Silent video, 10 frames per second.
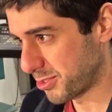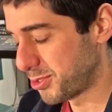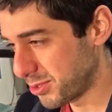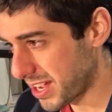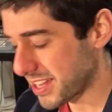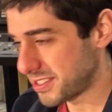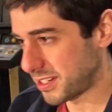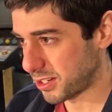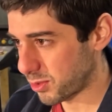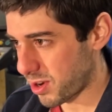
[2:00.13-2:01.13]
for 2 guys
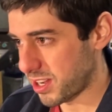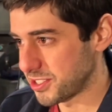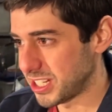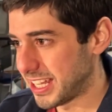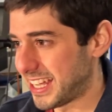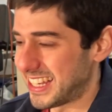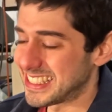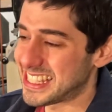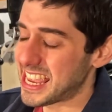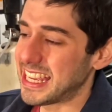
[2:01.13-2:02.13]
in a garage.
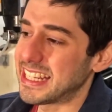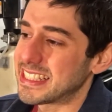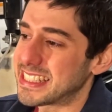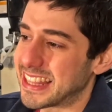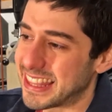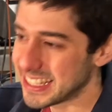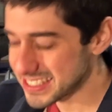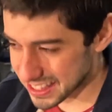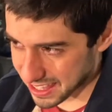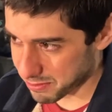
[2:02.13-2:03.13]
Taking it to
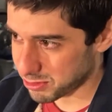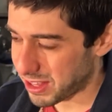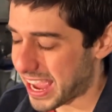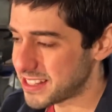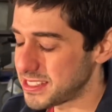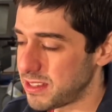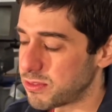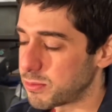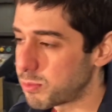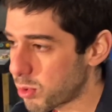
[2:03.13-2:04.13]
this level adds
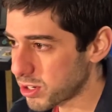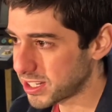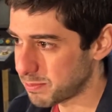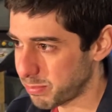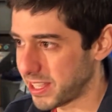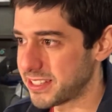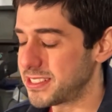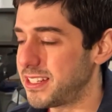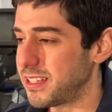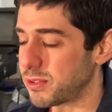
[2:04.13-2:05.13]
even more
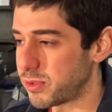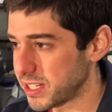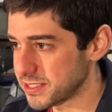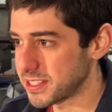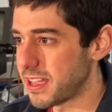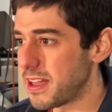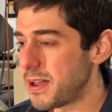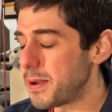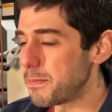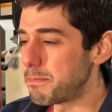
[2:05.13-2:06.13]
complexity and risk.
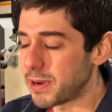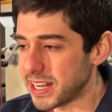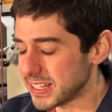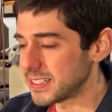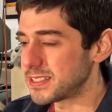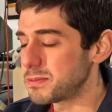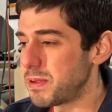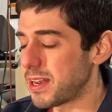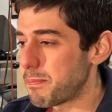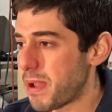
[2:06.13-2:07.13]
But this has
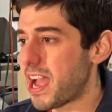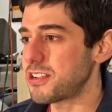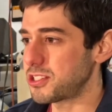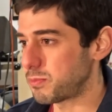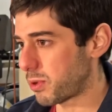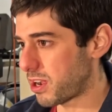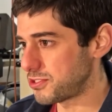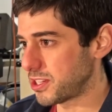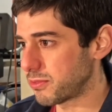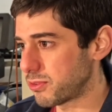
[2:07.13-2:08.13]
been a passion
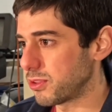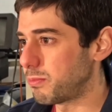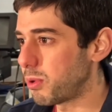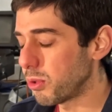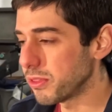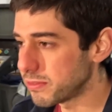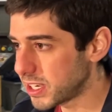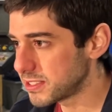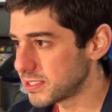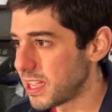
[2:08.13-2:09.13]
project for the both of
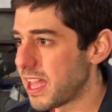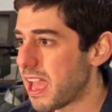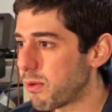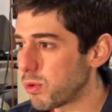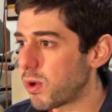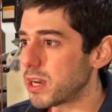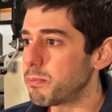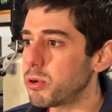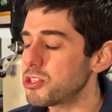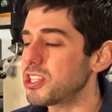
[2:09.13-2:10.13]
us, and we want to
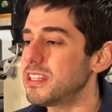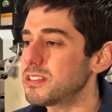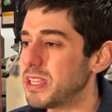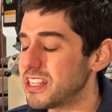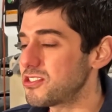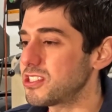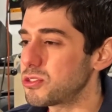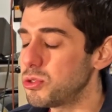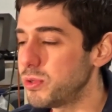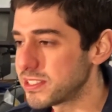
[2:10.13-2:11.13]
push this engine
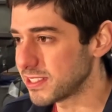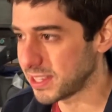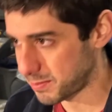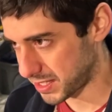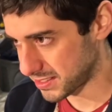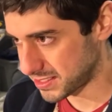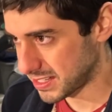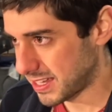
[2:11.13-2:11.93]
to its limits.